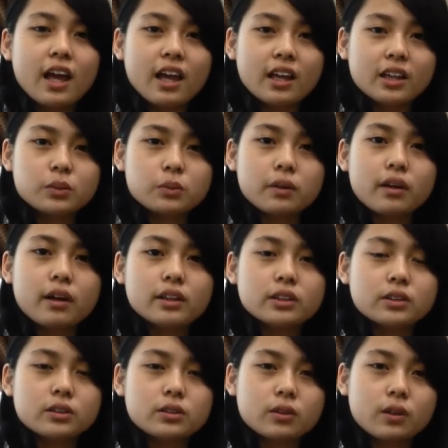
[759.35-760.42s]
as well as
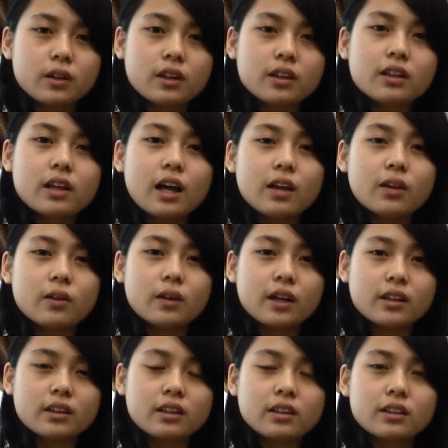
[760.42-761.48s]
toilet are
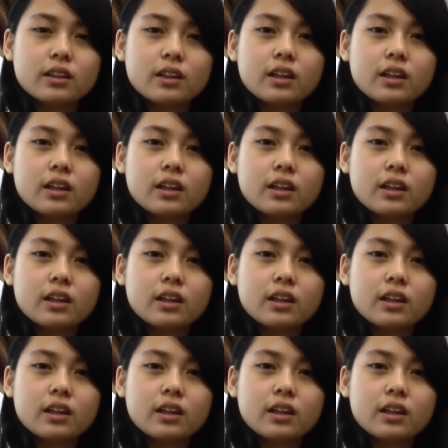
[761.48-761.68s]
located